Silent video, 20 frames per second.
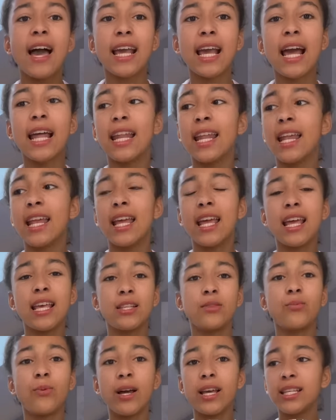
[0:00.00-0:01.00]
Again,
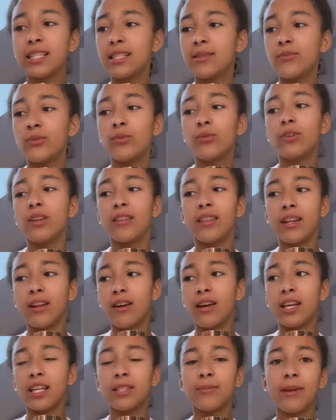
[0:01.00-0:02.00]
it's way smaller than
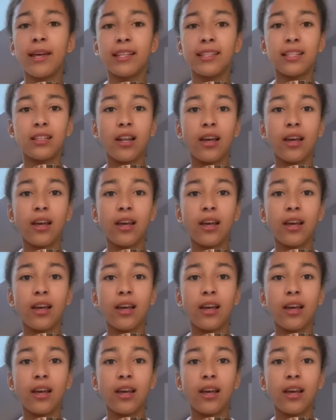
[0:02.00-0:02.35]
I expected.